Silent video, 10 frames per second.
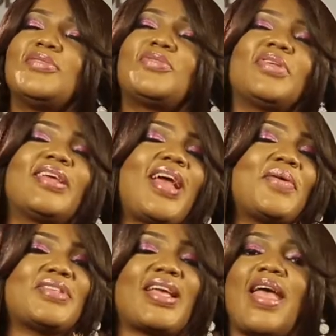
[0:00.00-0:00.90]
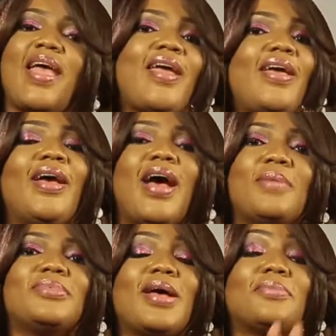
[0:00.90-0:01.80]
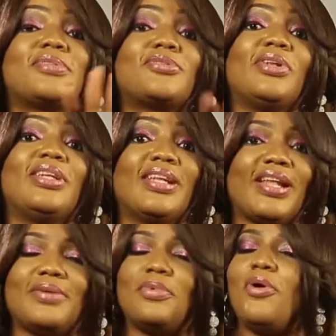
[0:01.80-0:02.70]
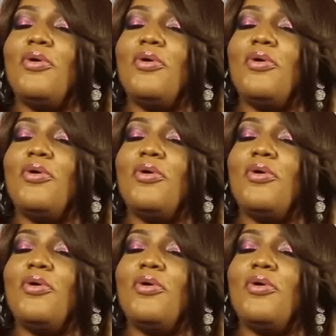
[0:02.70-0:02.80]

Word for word: So the guy was like, eh, I'm, I'm stalling the line.